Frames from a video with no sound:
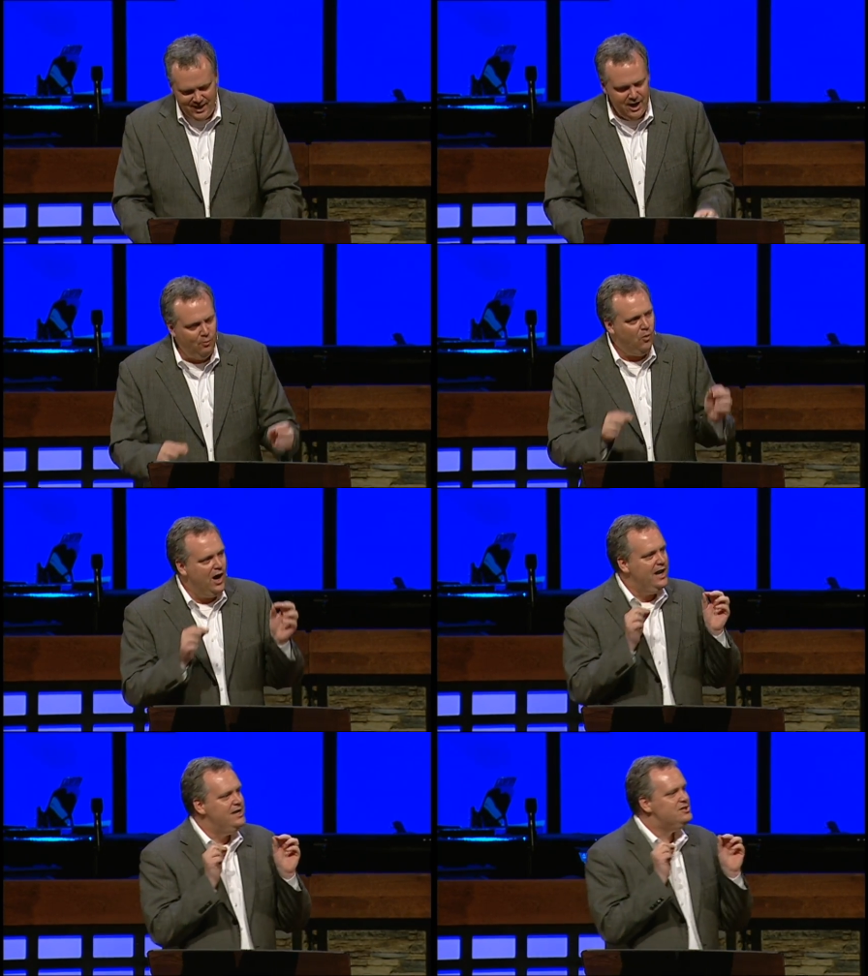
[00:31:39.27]
And
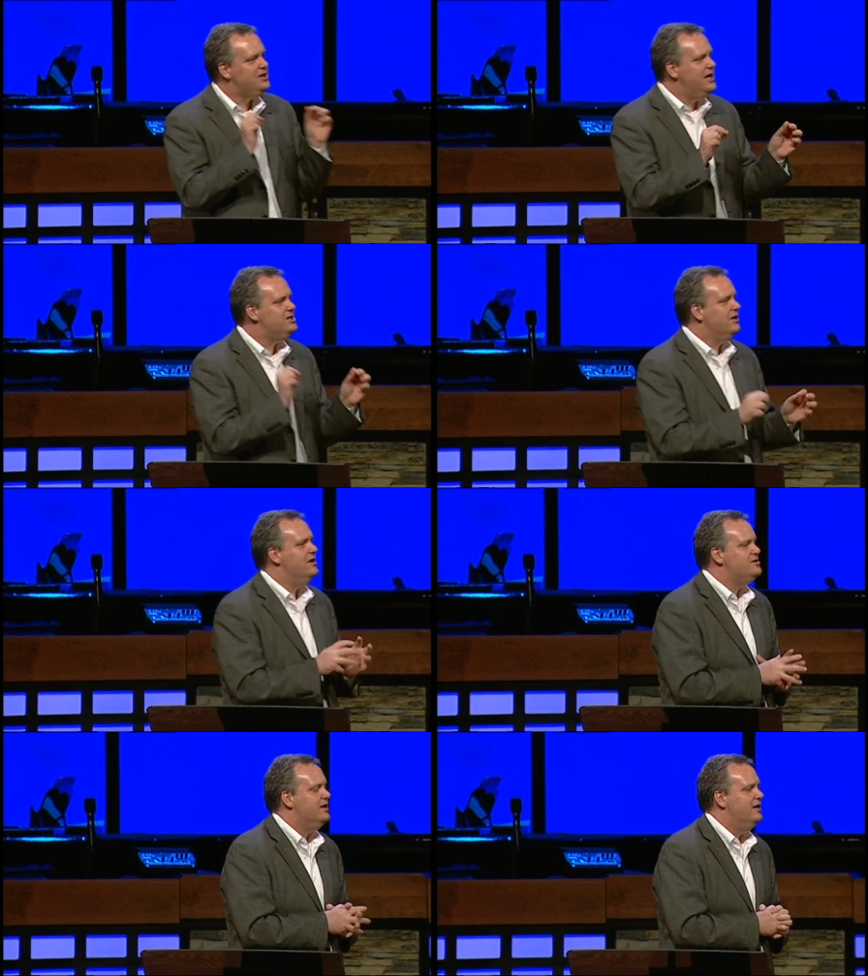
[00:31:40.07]
what he's teaching
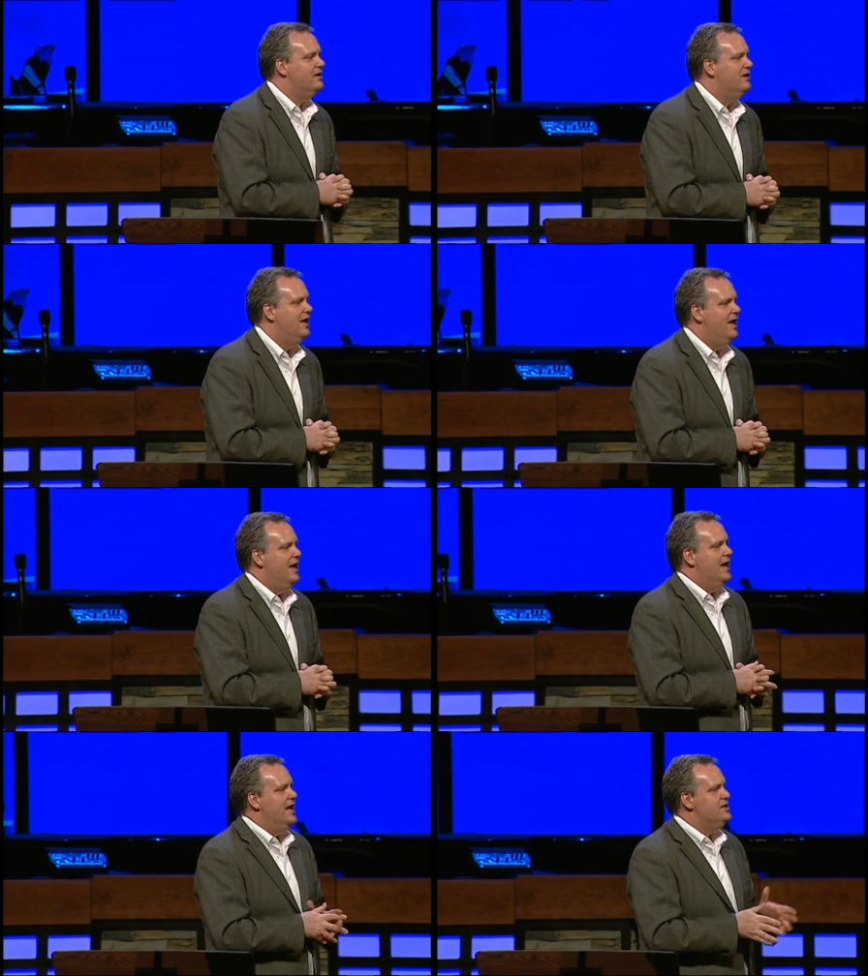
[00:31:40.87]
us here
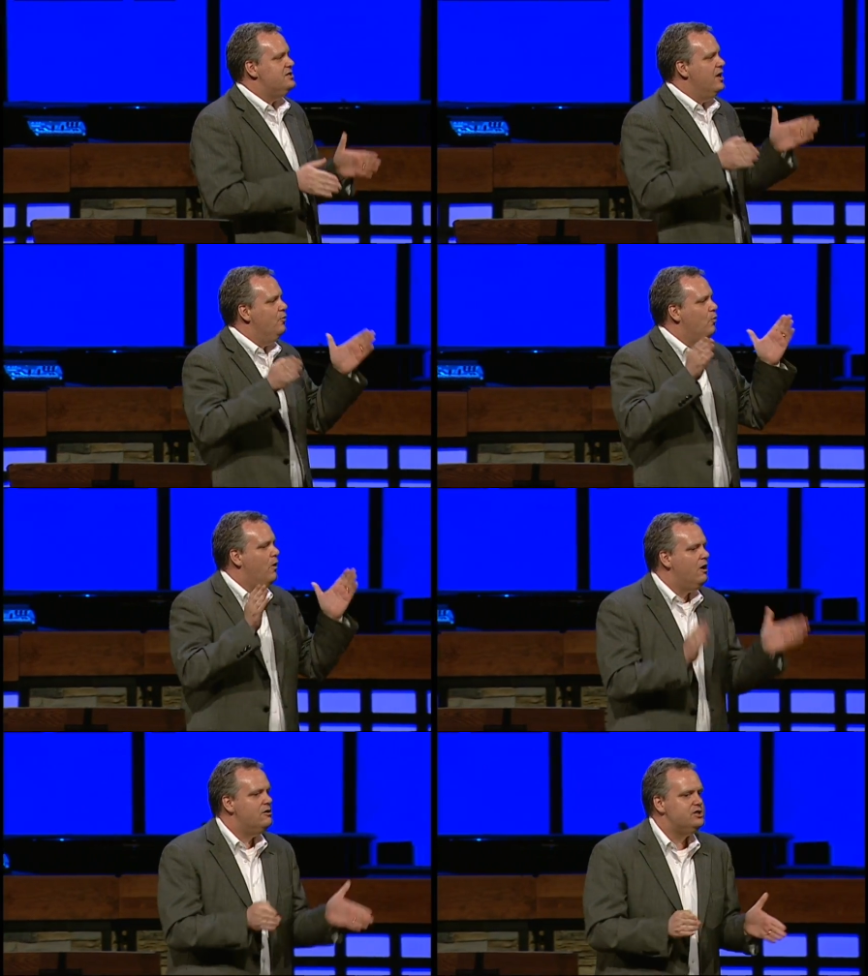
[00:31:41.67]
is that
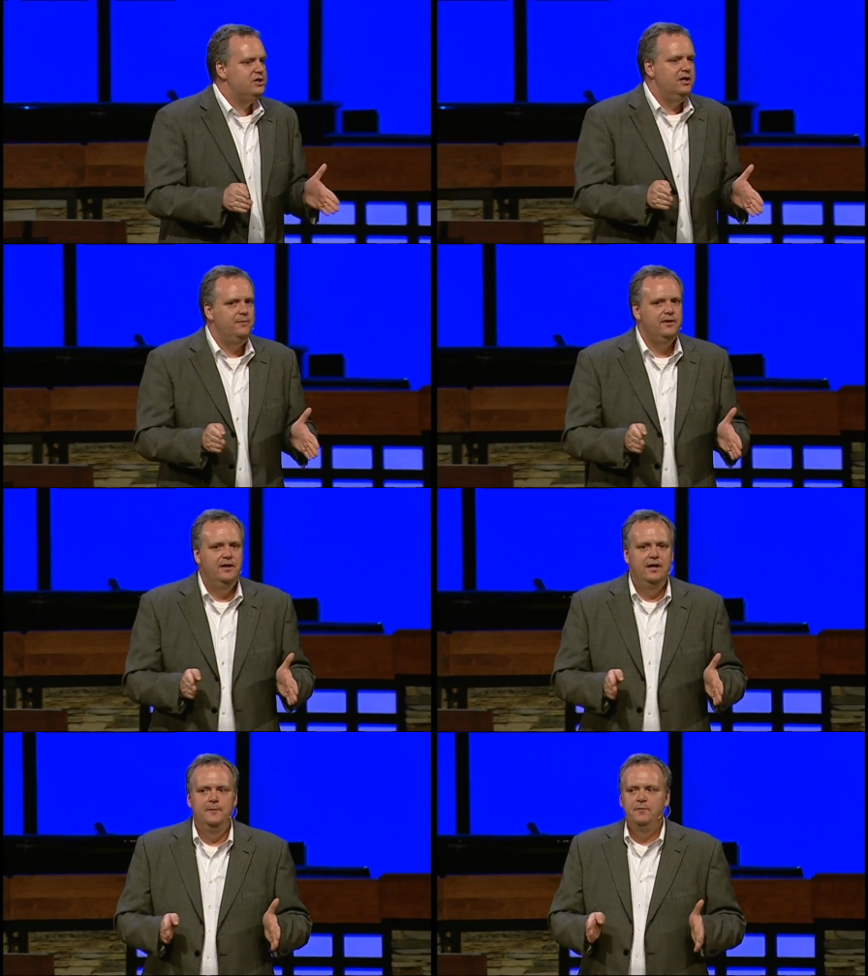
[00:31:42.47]
worship
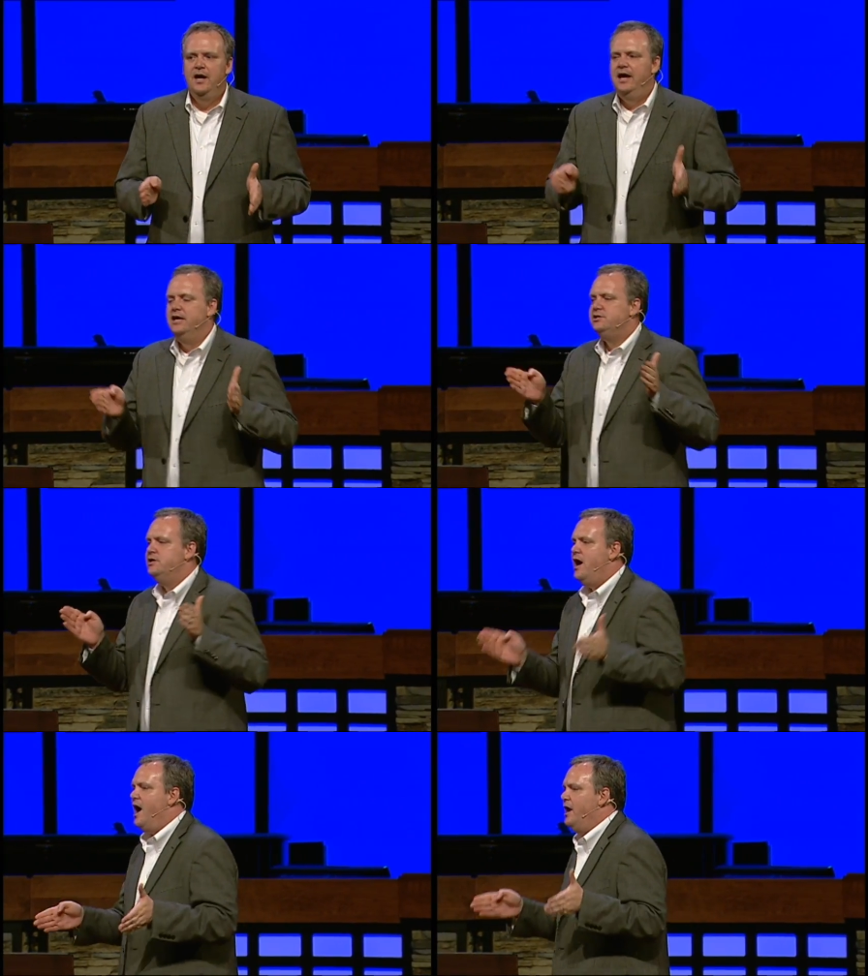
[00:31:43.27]
is
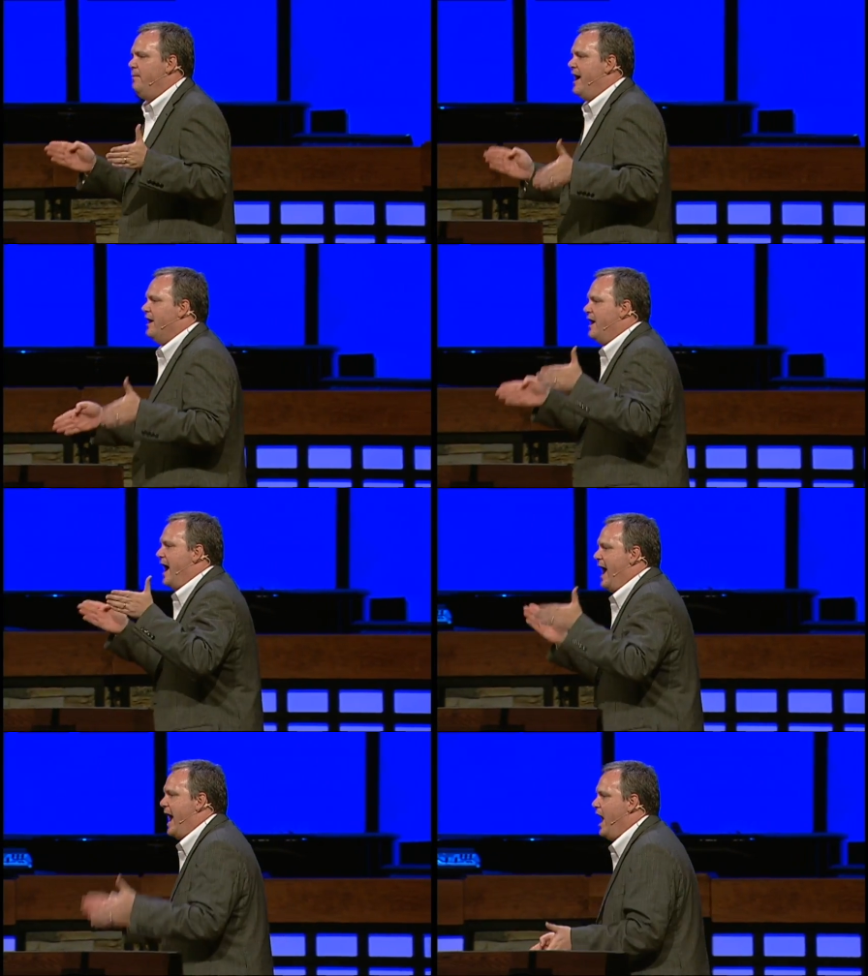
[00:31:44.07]
not about
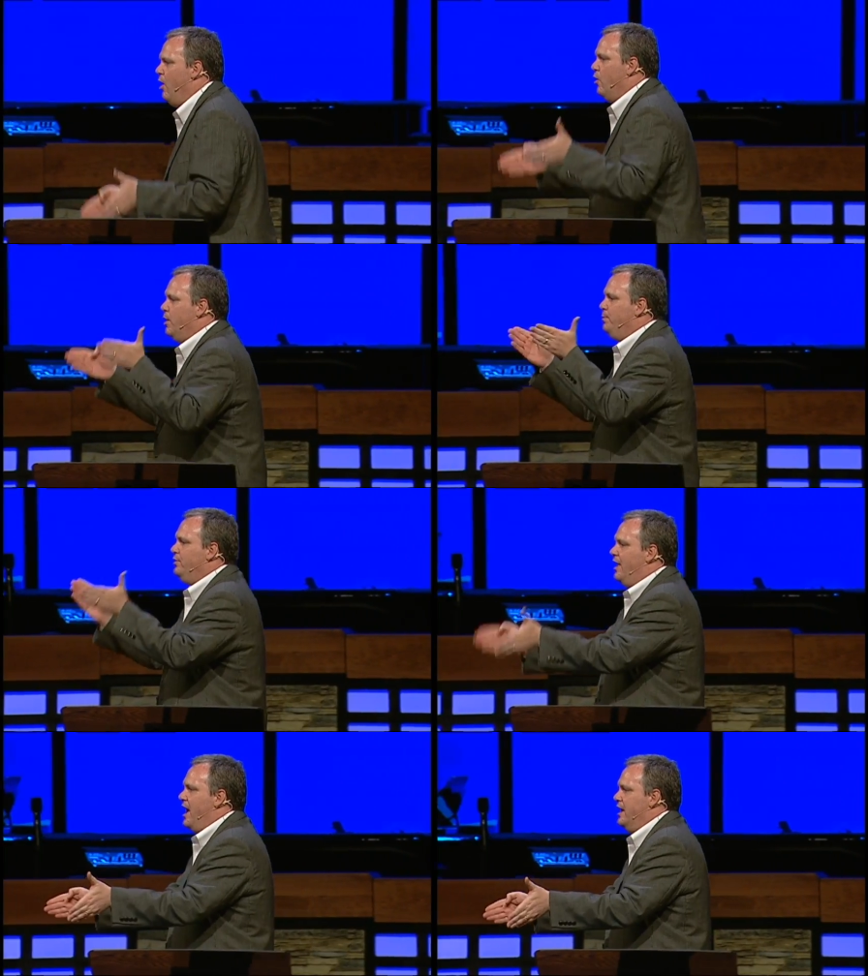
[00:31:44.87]
our
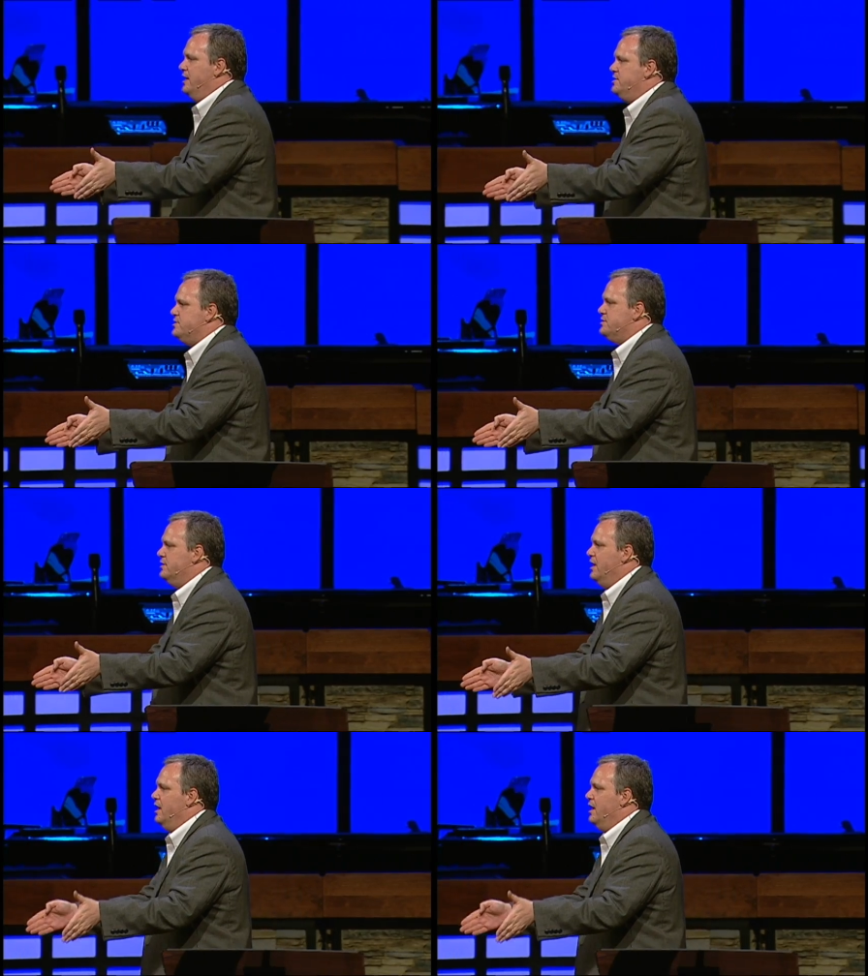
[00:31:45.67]
place,